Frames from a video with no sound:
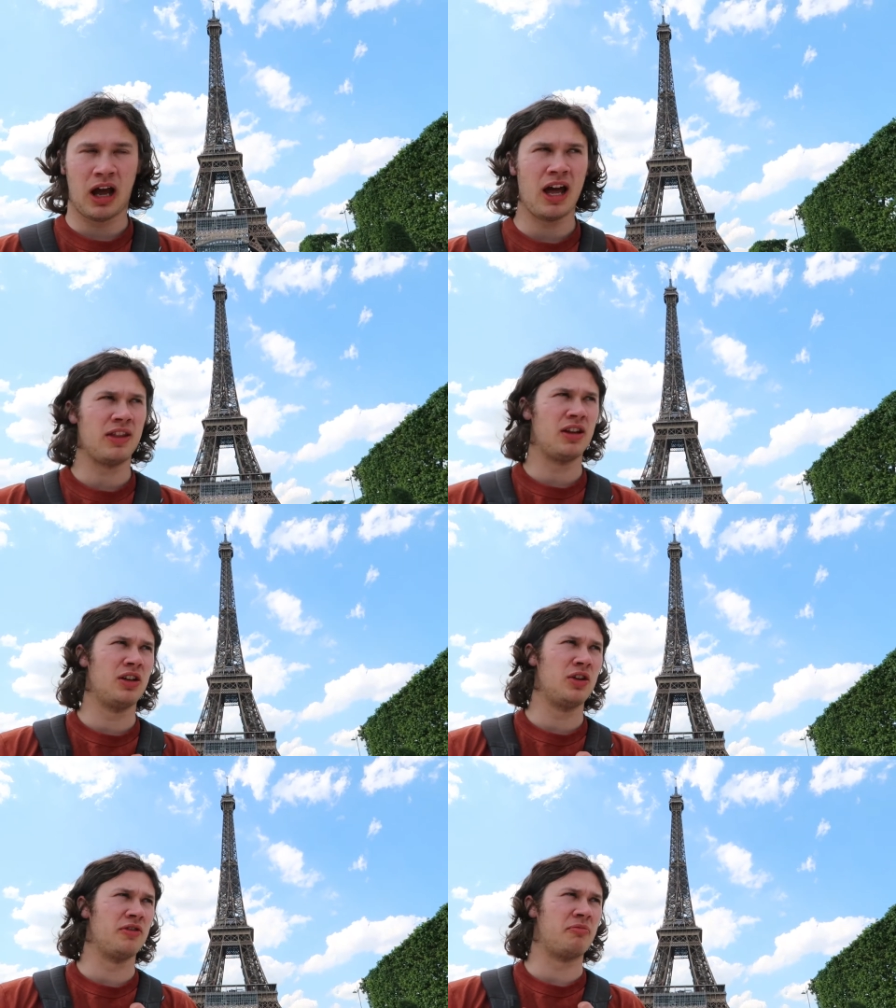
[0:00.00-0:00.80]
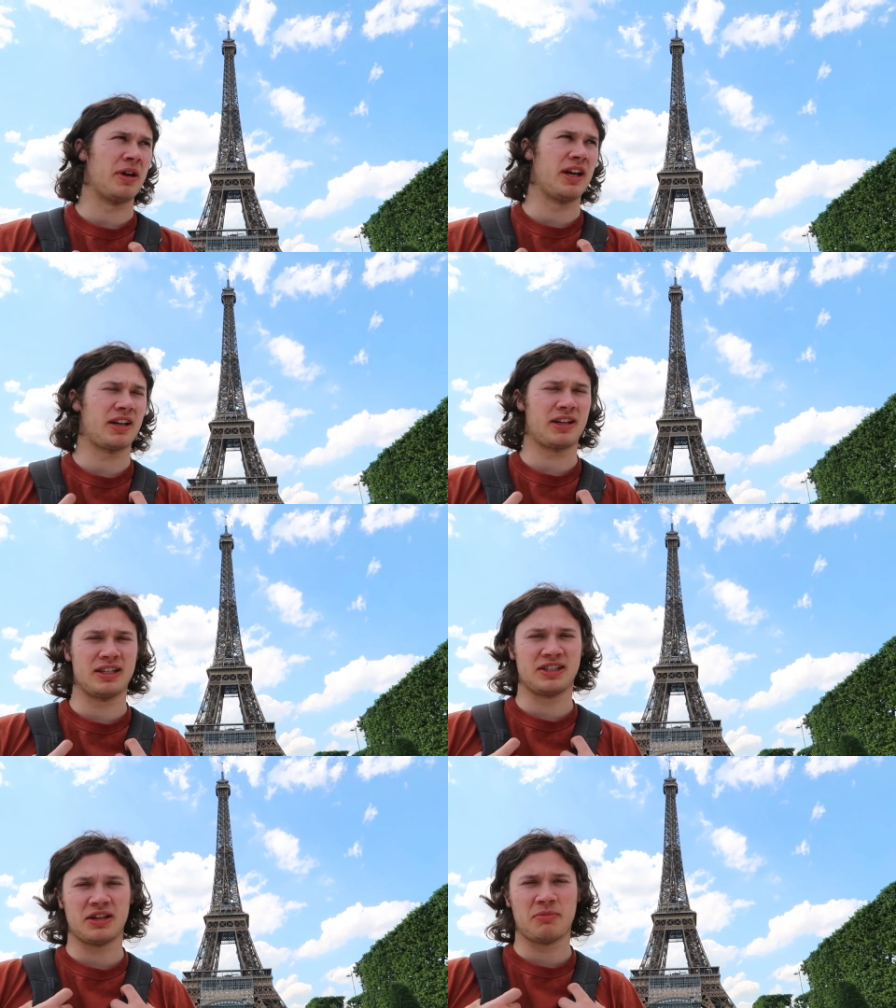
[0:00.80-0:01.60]
I think the Louvre pick
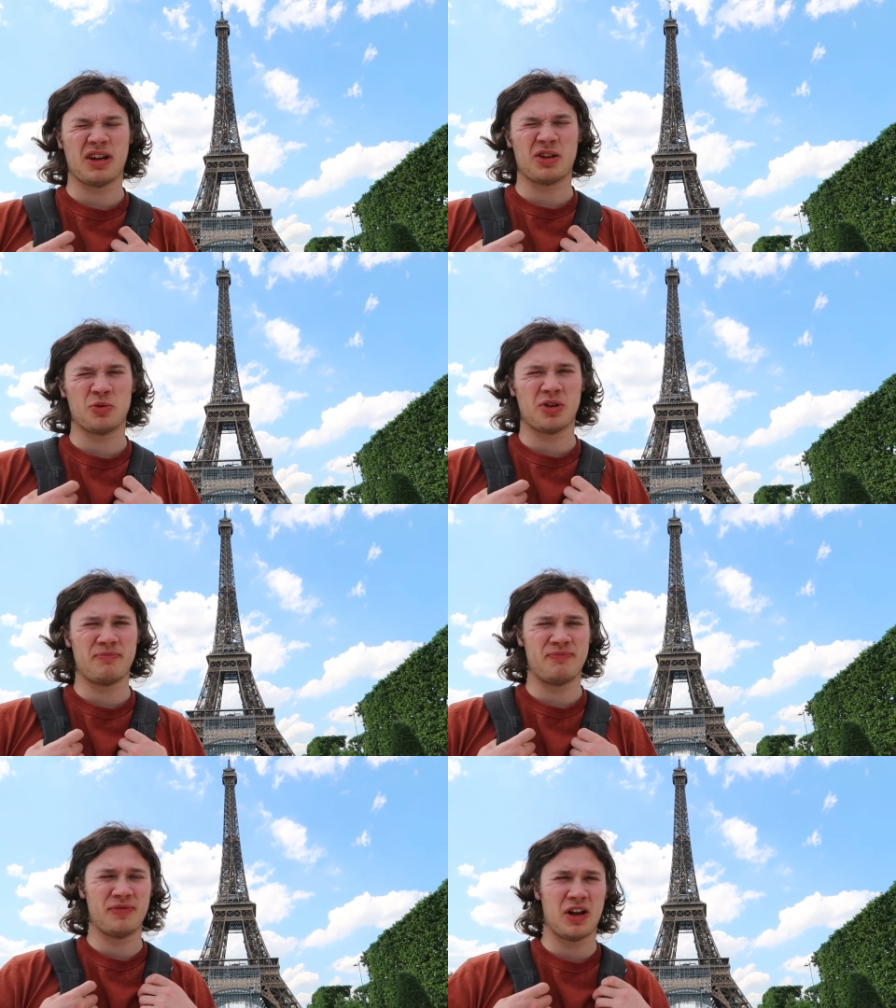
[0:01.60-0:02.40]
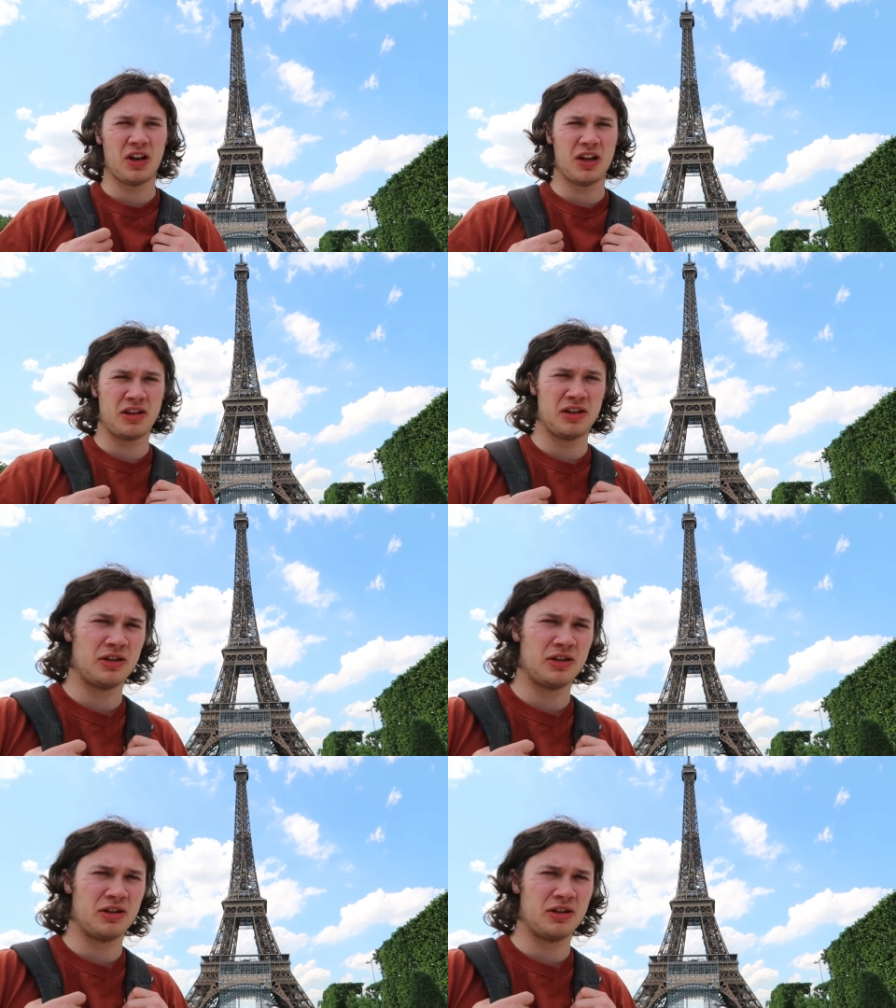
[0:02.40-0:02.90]
is a better one. I like the